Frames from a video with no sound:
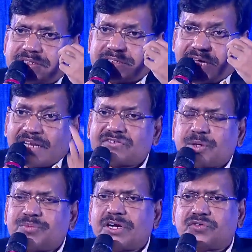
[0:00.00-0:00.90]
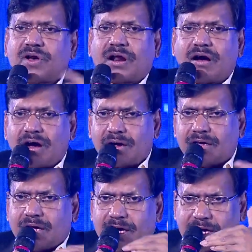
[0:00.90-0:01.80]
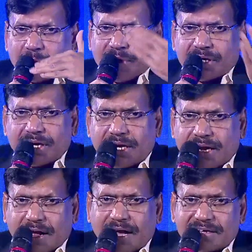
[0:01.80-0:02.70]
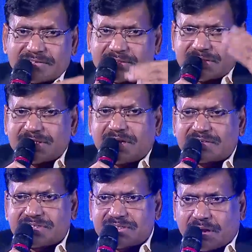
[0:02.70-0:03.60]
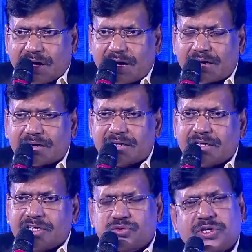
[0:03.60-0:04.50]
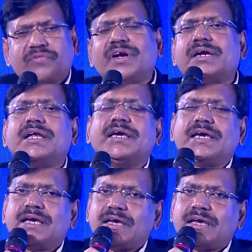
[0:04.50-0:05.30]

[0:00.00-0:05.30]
tells them that you are wrong, grammatically wrong, syntax is wrong. So definitely